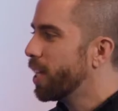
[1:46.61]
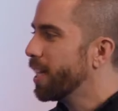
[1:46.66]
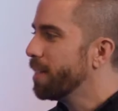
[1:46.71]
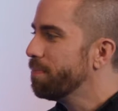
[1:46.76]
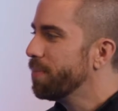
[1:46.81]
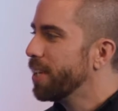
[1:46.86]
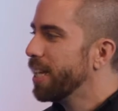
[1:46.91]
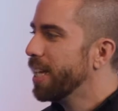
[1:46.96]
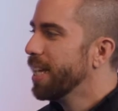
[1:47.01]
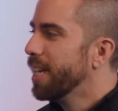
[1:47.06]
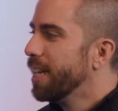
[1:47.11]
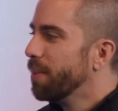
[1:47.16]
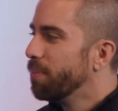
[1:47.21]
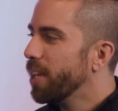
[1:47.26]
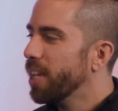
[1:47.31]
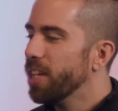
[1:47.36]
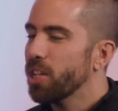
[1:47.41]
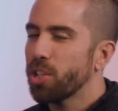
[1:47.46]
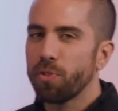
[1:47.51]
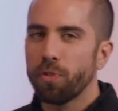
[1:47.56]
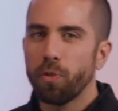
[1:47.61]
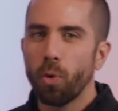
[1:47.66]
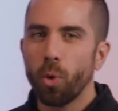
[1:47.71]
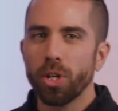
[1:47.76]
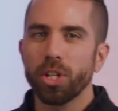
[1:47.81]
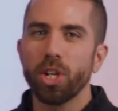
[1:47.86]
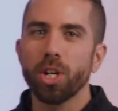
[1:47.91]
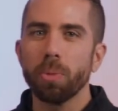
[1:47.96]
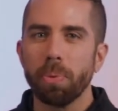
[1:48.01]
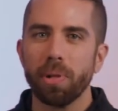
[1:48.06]
one is
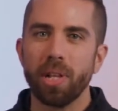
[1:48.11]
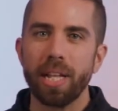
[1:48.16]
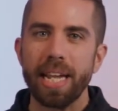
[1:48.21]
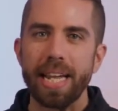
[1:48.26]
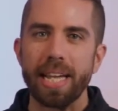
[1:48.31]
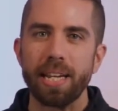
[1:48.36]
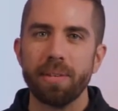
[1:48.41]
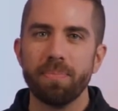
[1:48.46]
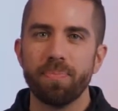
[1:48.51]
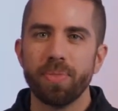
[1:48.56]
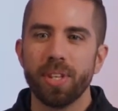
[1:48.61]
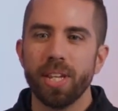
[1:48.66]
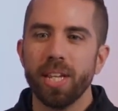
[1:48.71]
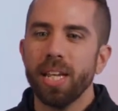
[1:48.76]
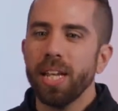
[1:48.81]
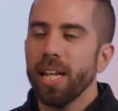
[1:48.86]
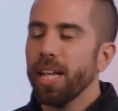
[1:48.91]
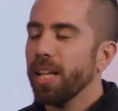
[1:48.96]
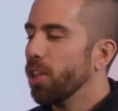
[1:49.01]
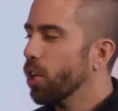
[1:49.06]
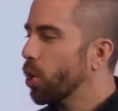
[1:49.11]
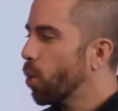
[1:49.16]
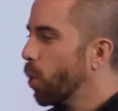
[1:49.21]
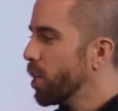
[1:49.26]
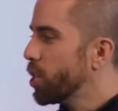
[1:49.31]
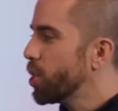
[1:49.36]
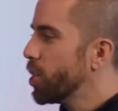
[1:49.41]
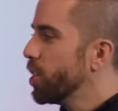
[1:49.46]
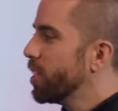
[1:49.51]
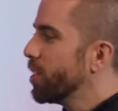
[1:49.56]
for your plan. The
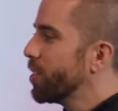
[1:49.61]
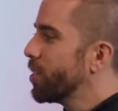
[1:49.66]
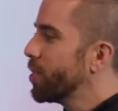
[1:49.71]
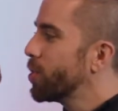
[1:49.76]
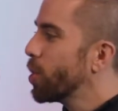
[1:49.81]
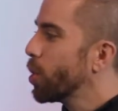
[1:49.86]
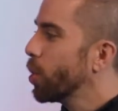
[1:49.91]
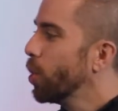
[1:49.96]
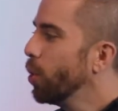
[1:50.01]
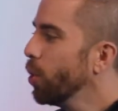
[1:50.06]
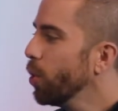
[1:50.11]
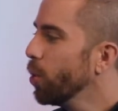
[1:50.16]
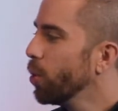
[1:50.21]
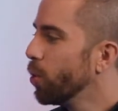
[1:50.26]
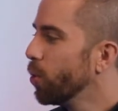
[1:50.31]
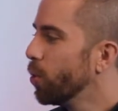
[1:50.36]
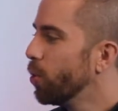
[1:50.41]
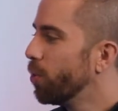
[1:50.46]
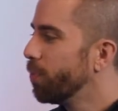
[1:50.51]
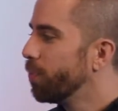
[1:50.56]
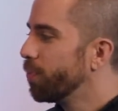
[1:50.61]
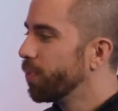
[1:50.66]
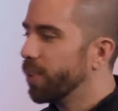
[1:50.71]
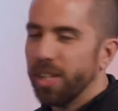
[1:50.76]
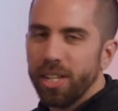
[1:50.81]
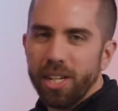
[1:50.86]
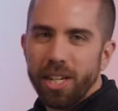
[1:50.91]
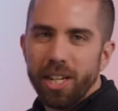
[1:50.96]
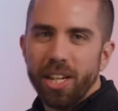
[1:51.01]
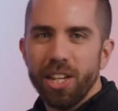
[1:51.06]
question is who
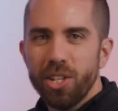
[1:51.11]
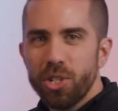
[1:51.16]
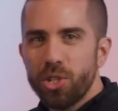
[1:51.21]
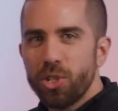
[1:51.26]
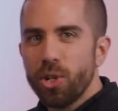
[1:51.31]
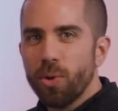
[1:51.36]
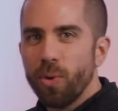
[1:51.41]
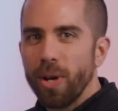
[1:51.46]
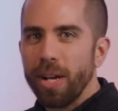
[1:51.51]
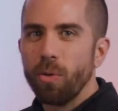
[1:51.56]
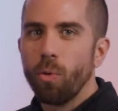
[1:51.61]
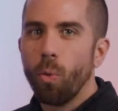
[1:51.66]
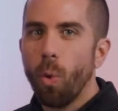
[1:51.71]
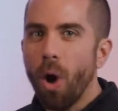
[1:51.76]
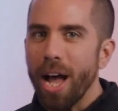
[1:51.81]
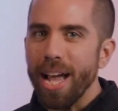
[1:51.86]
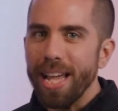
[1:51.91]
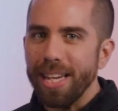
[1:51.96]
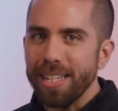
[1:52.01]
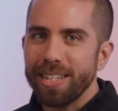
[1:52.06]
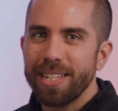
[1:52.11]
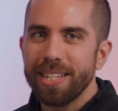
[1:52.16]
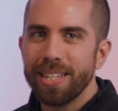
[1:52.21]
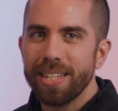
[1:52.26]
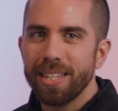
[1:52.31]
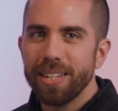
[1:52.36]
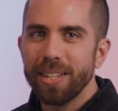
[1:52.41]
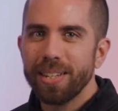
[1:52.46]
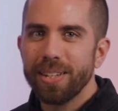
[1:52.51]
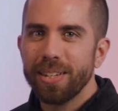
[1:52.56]
is doing what,